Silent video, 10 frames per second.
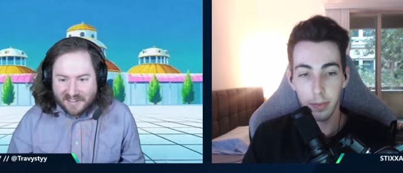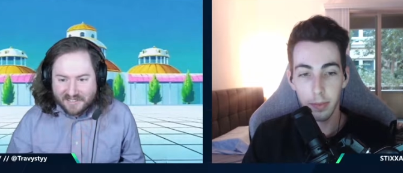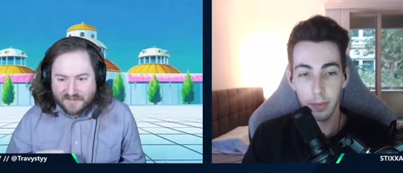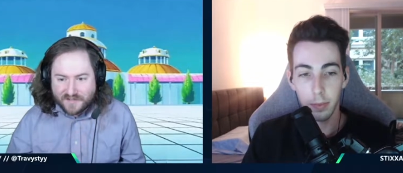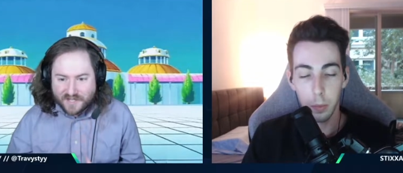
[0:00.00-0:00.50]
Speaker 1: in.
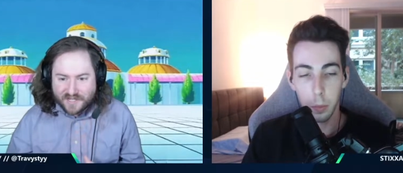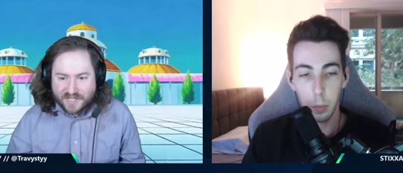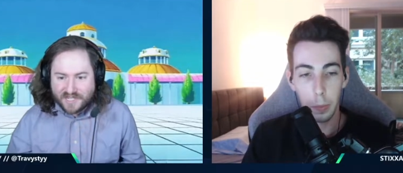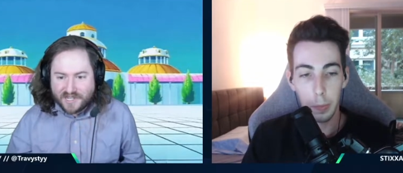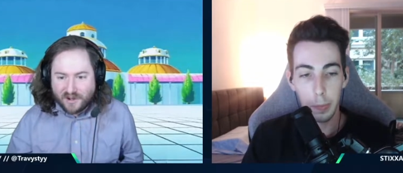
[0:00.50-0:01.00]
How's it
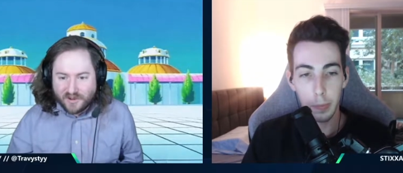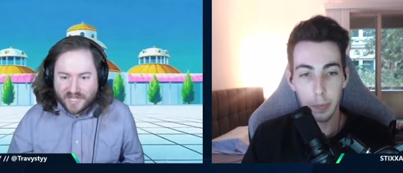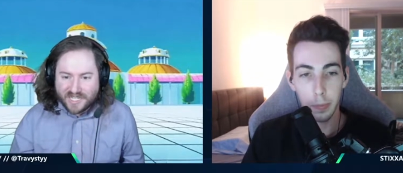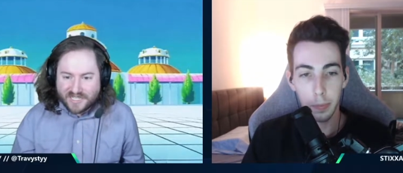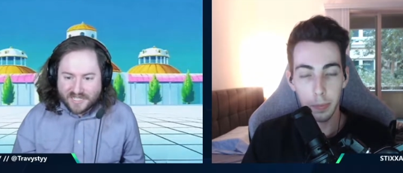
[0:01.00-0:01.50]
feeling
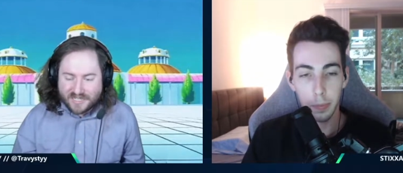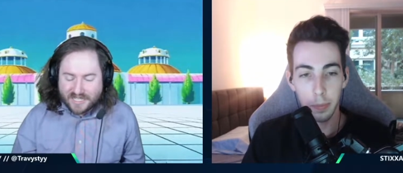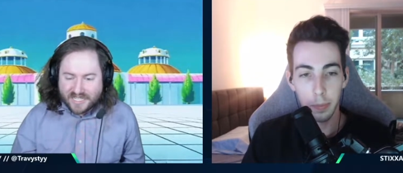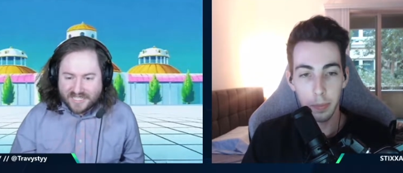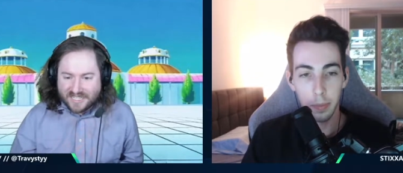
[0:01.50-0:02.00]
going into
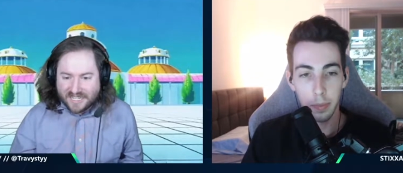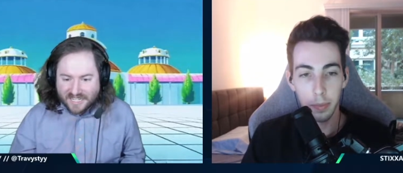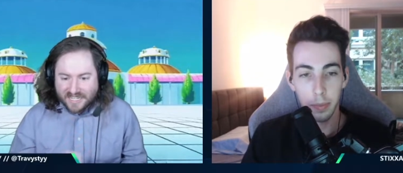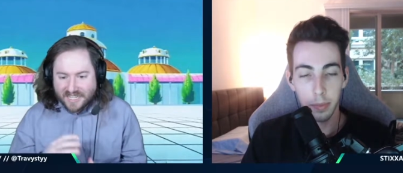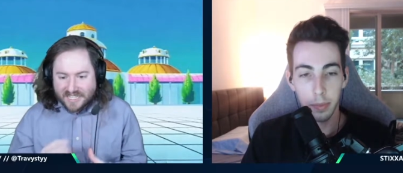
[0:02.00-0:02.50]
this
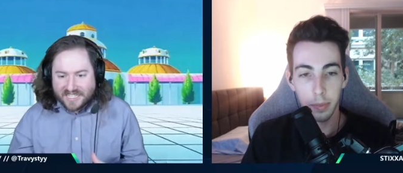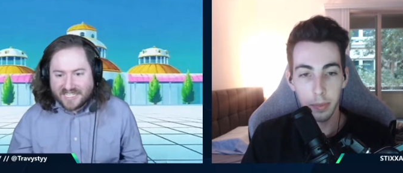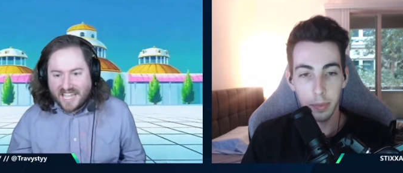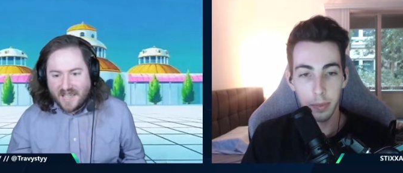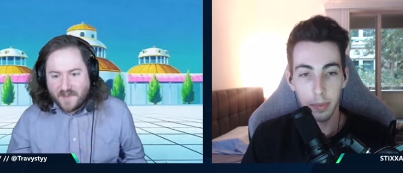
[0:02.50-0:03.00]
uh,
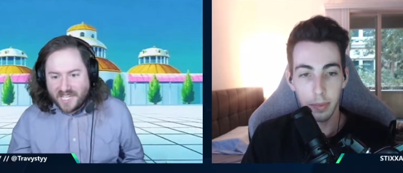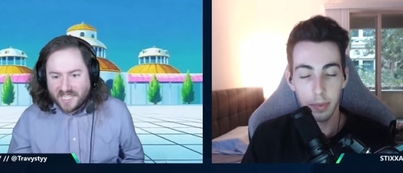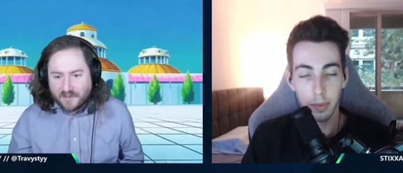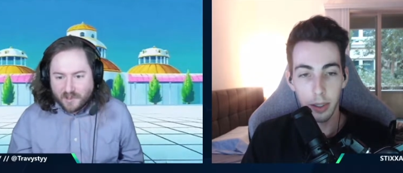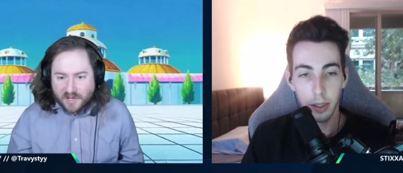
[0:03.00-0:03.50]
this game and
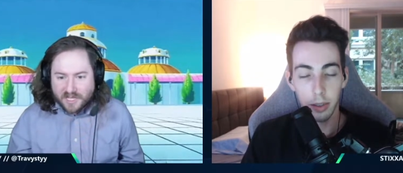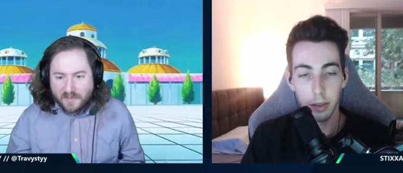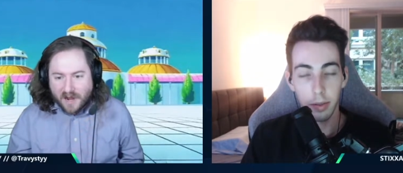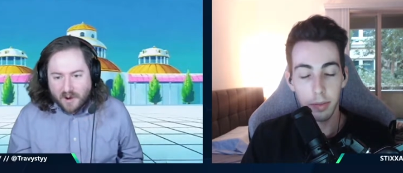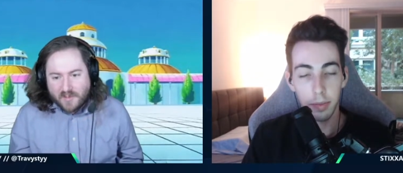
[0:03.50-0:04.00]
getting to pull out
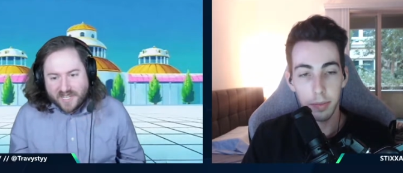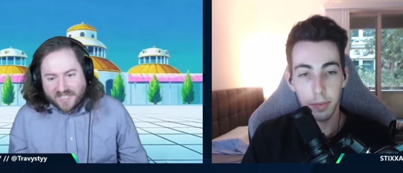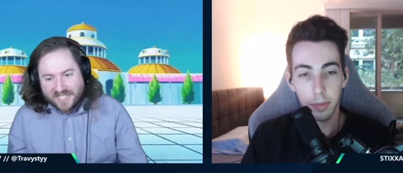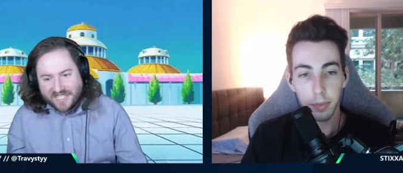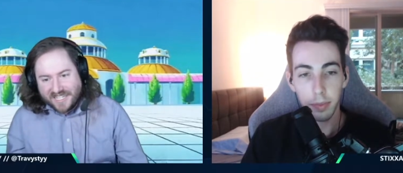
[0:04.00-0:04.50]
the power
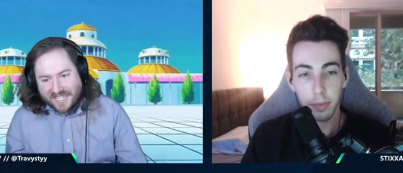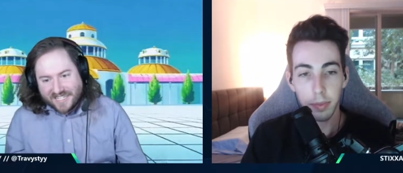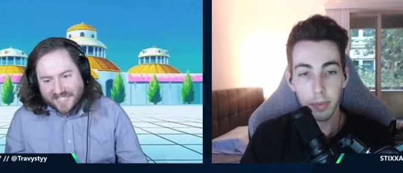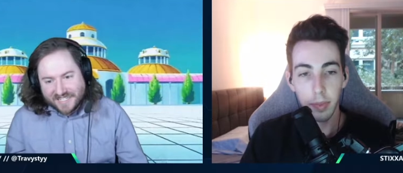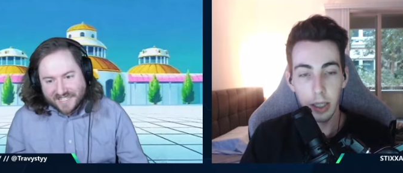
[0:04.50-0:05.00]
pick like
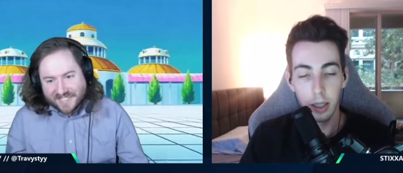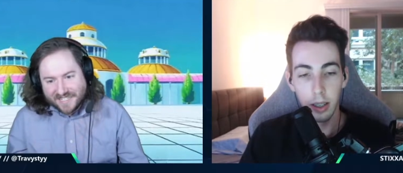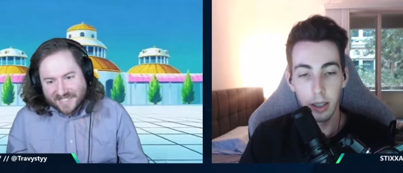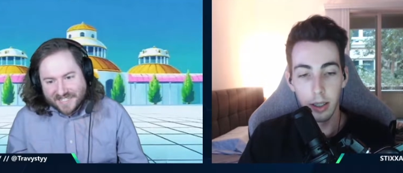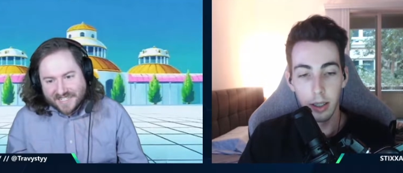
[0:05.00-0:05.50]
that?
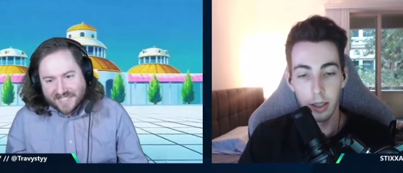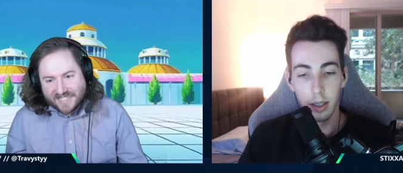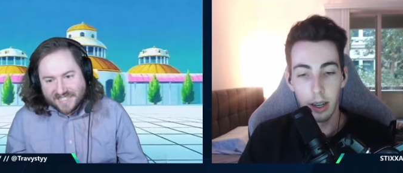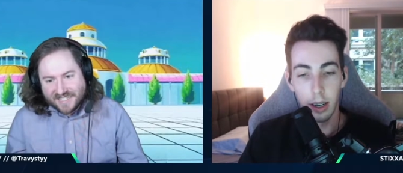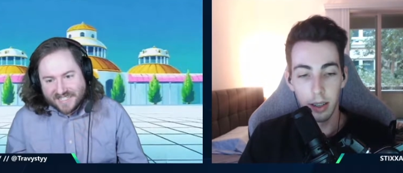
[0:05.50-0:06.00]

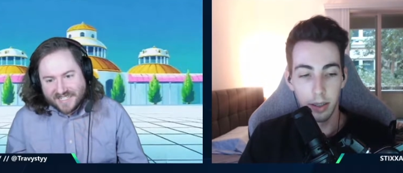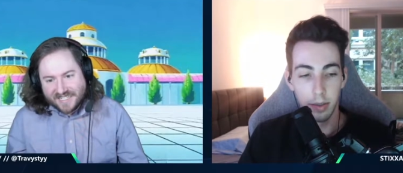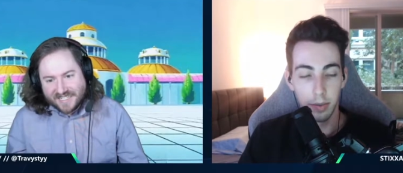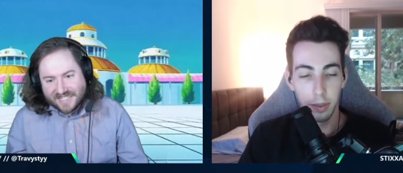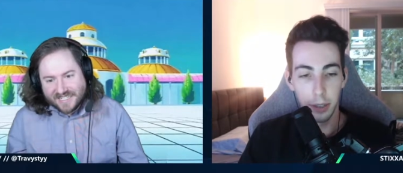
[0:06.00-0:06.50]

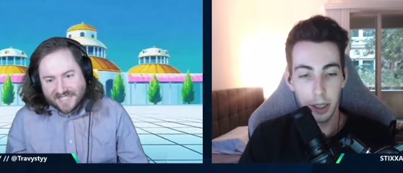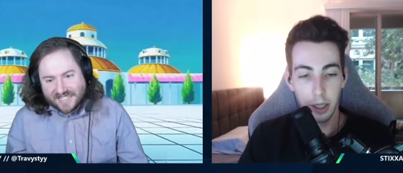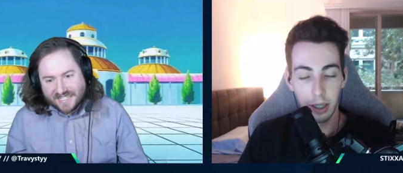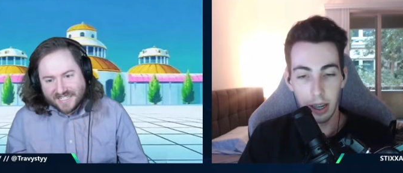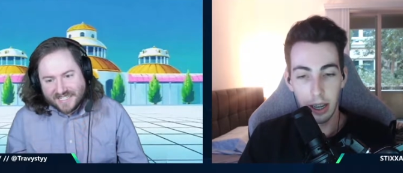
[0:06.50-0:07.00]
Speaker 2: Uh, pretty
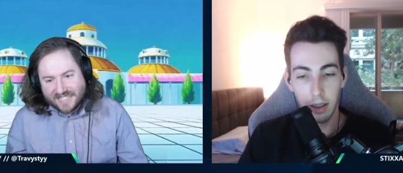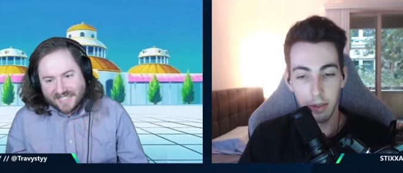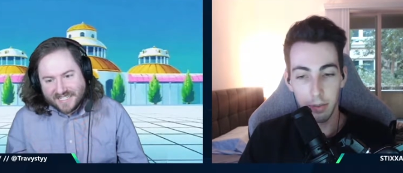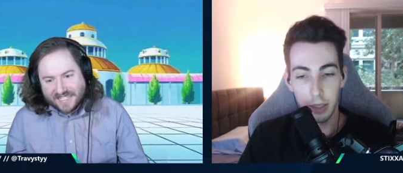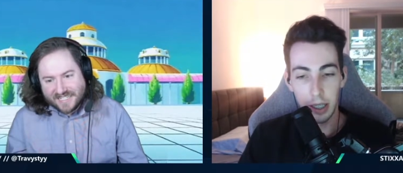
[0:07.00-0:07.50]
good. I
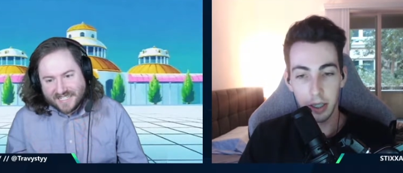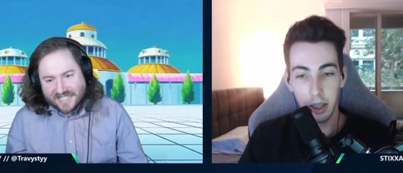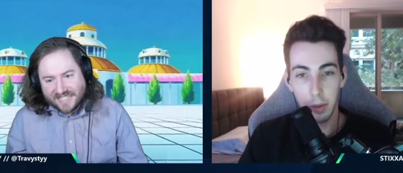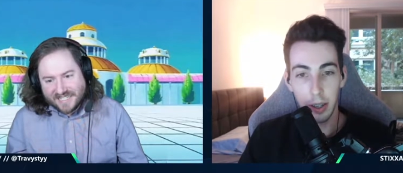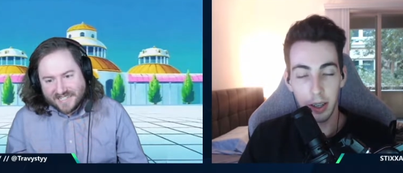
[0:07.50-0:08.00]
haven't played the
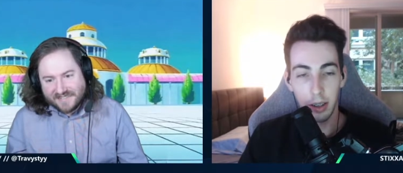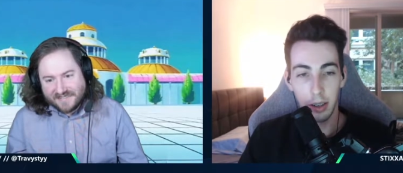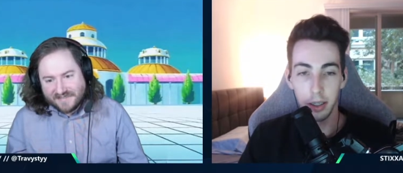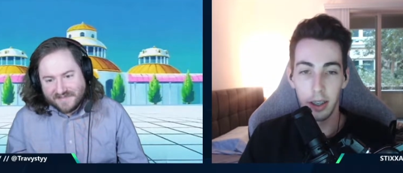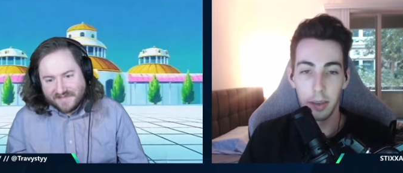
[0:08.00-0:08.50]
champion in a
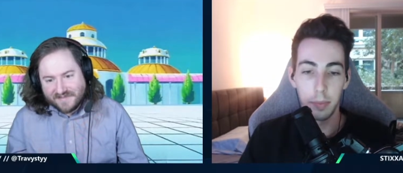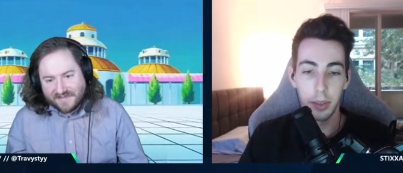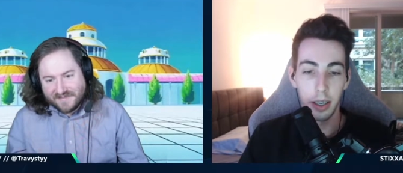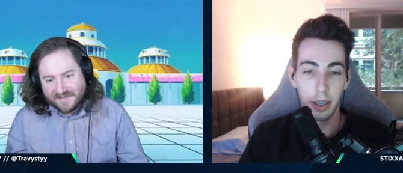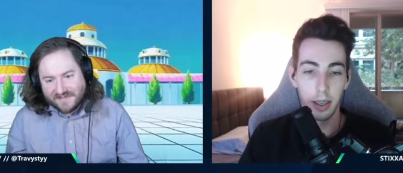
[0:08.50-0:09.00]
long time,
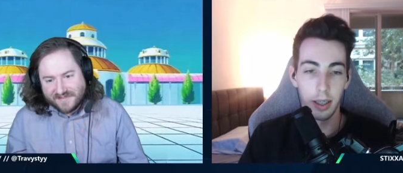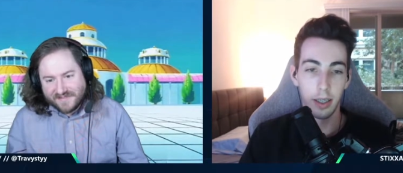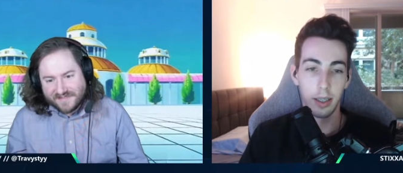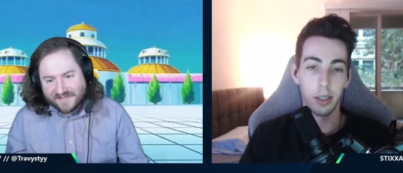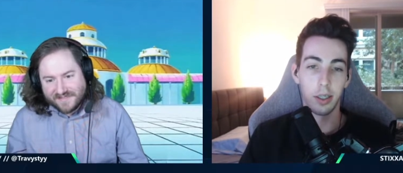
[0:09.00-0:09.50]
but
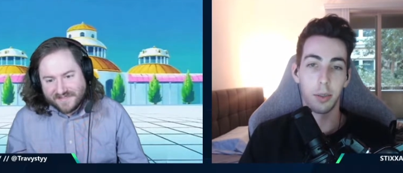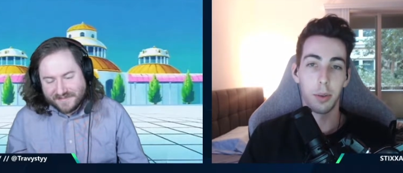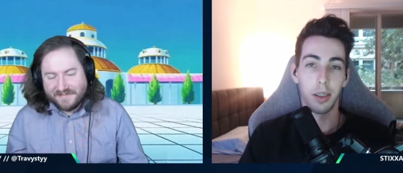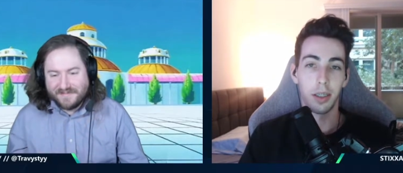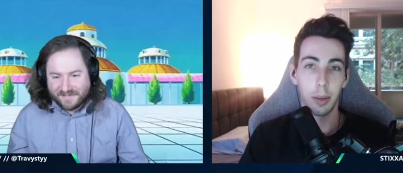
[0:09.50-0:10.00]
Kalista is
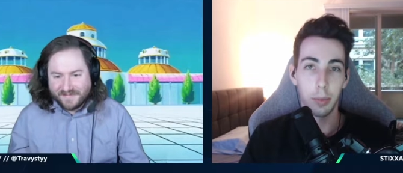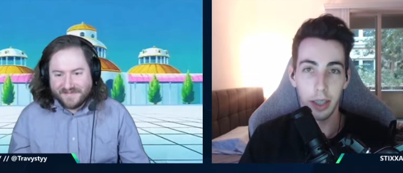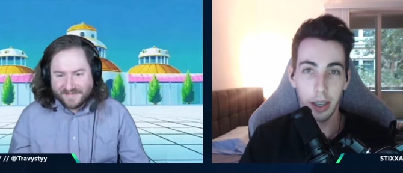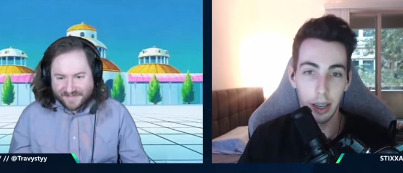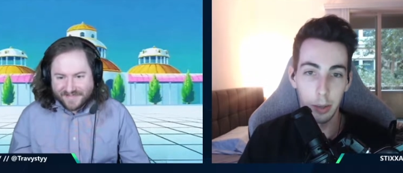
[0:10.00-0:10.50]
one of those champs
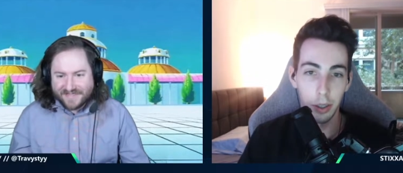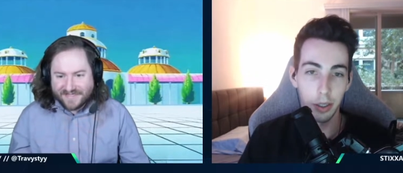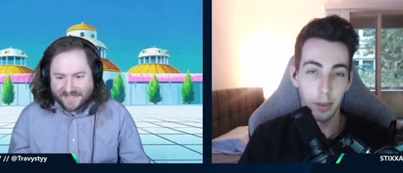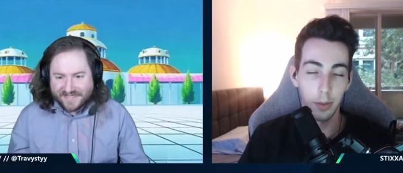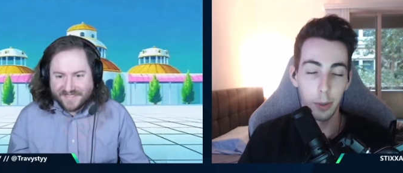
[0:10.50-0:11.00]
that I'm
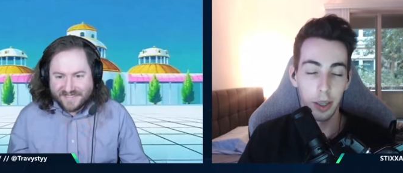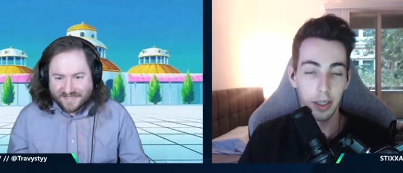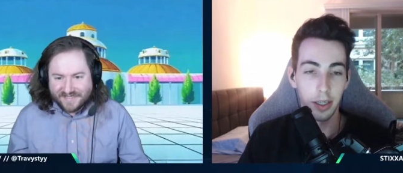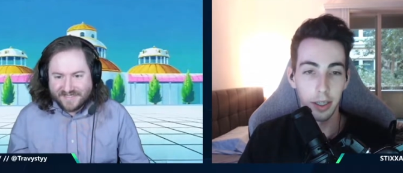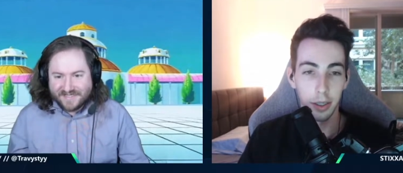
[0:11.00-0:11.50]
always comfortable
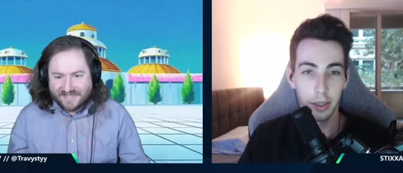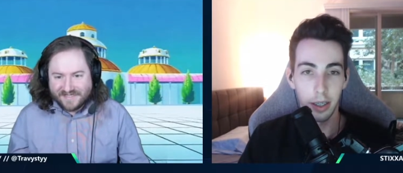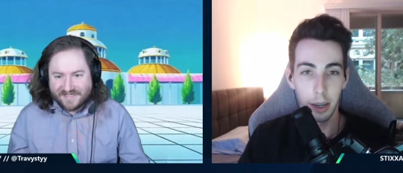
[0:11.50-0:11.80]
on, so